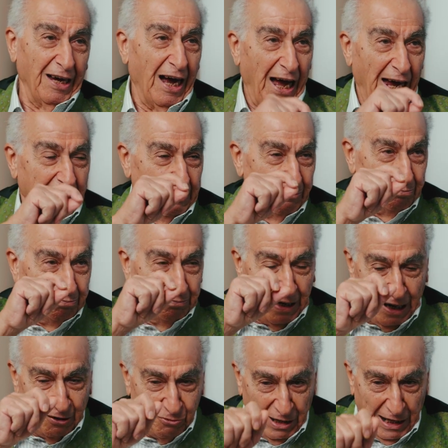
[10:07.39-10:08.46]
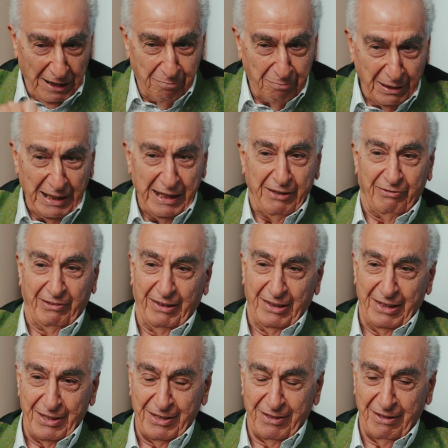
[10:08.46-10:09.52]
I, I really believe
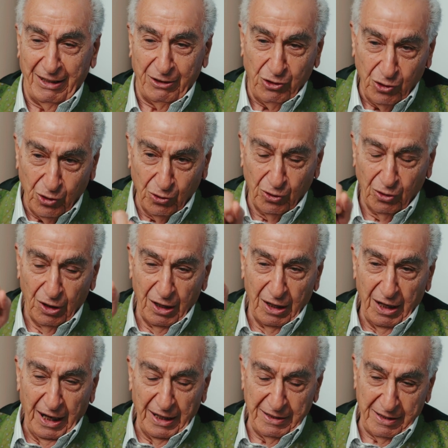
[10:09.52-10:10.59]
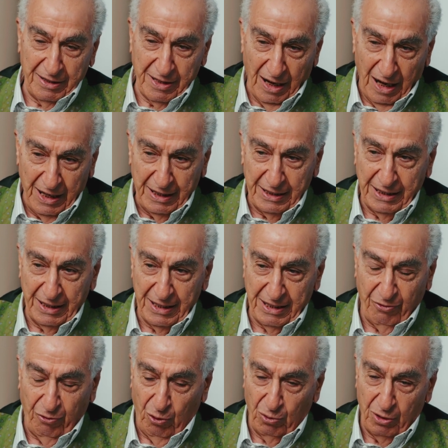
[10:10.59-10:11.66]
in this that you, as a
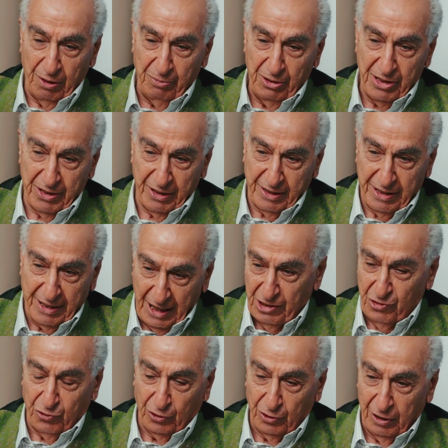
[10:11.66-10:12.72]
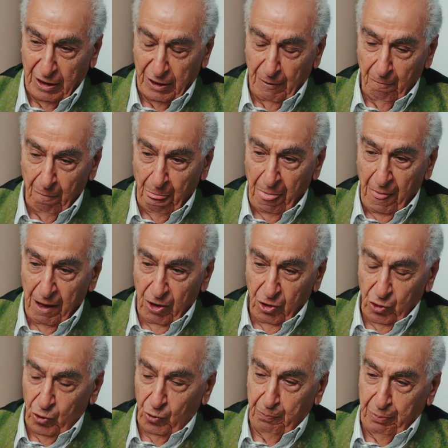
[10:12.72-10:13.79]
scientist, if you want to be successful,
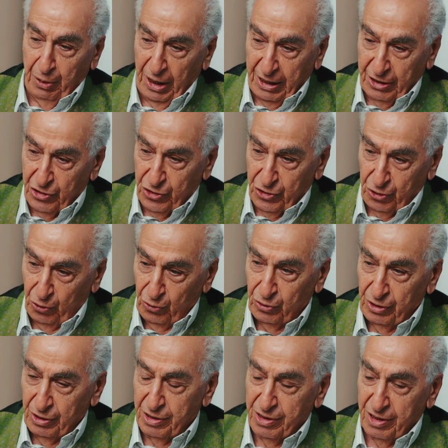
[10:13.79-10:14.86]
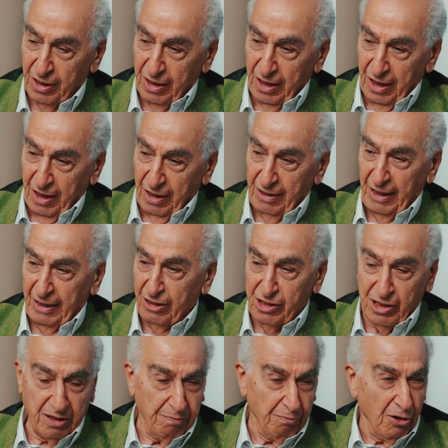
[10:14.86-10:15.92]
you pick students that
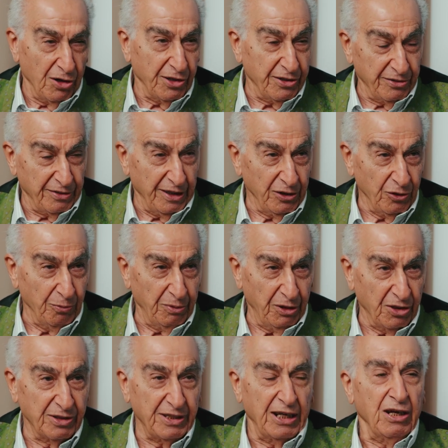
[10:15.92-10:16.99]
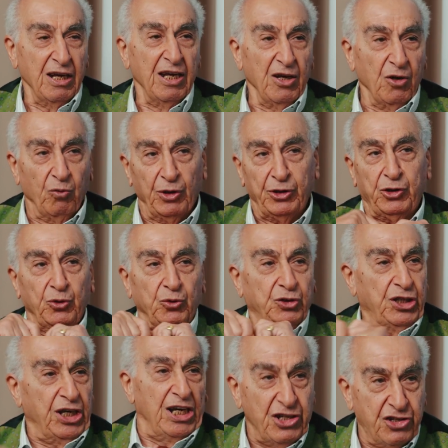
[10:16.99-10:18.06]
are smarter than you because then what you
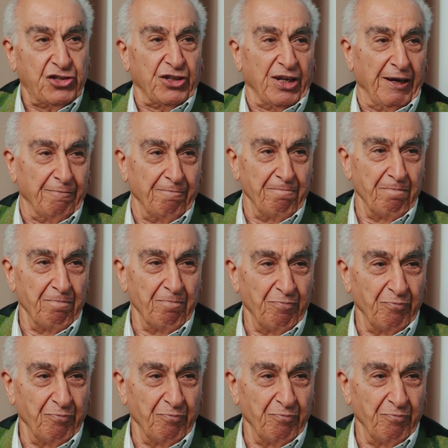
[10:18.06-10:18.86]
teach them,